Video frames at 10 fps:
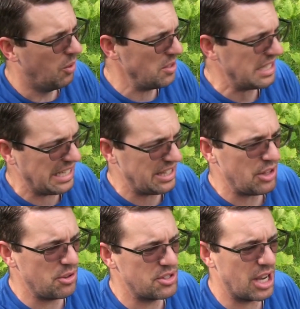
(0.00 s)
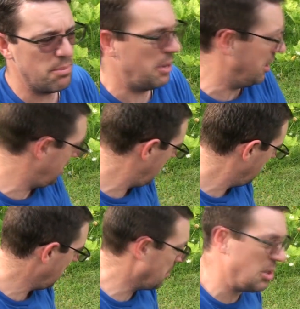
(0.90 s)
Once I get the other side bent,
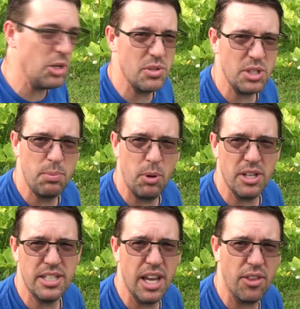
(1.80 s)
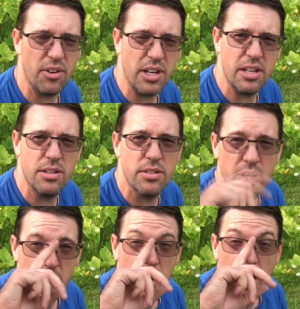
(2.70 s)
what I'll be using to put it together is
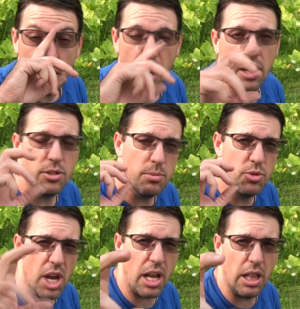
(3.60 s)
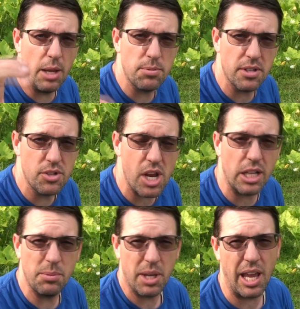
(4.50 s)
some J-clips and
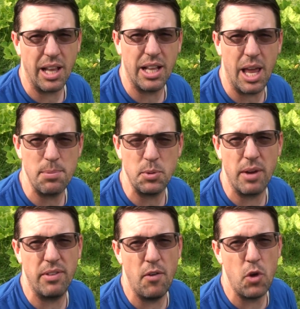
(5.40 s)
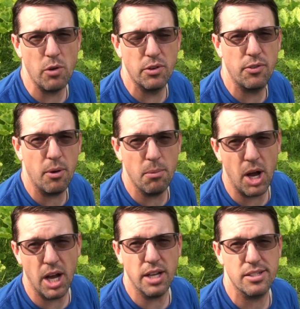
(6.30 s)
J-clip clamps that we have left over from
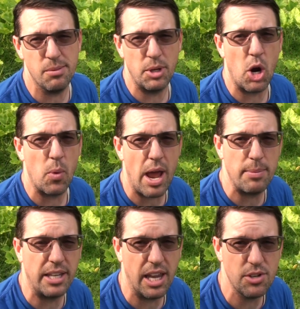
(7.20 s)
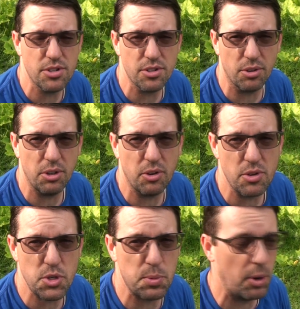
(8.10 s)
assembling our rabbit cages earlier
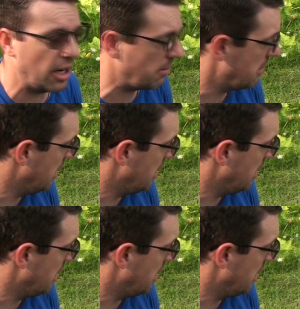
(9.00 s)
this spring.